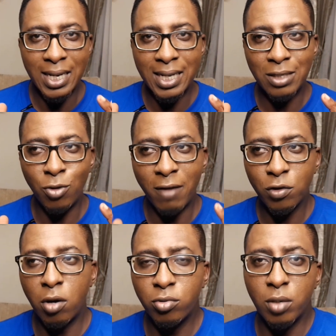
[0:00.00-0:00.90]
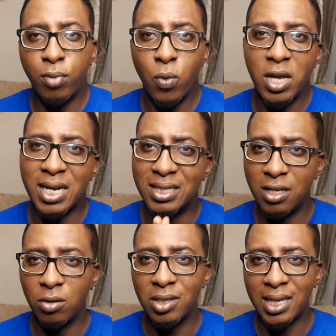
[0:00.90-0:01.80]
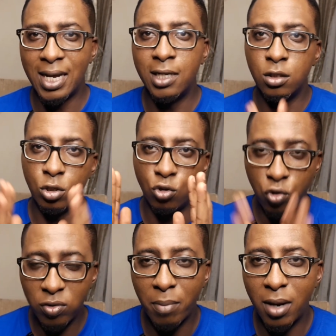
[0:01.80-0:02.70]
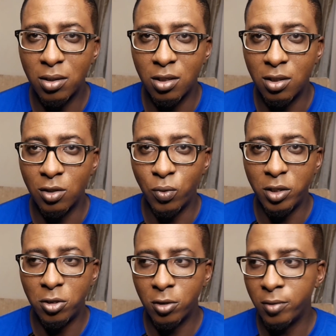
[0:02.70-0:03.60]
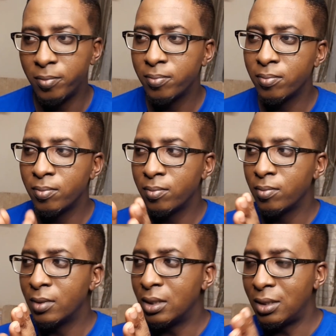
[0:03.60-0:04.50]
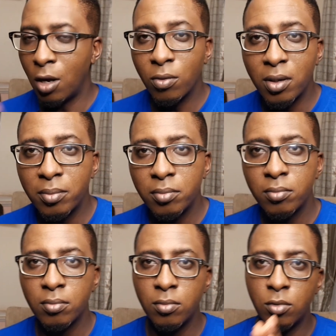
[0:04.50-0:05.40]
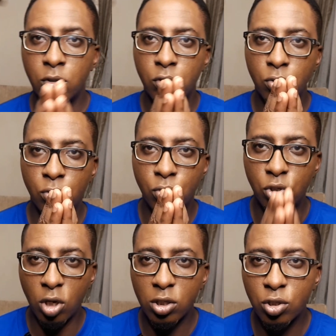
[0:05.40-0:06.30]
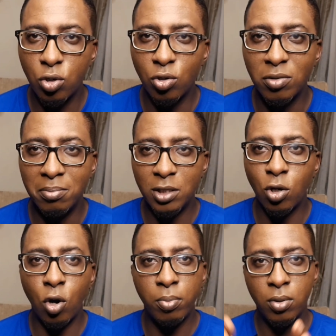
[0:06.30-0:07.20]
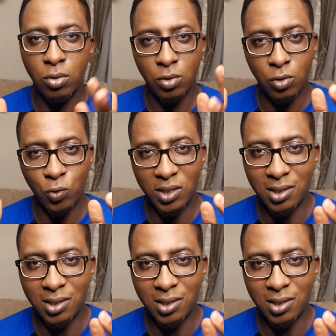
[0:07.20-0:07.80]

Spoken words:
You have to come to the point where you can tell the client the truth about the situation. Tell them you just couldn't meet up with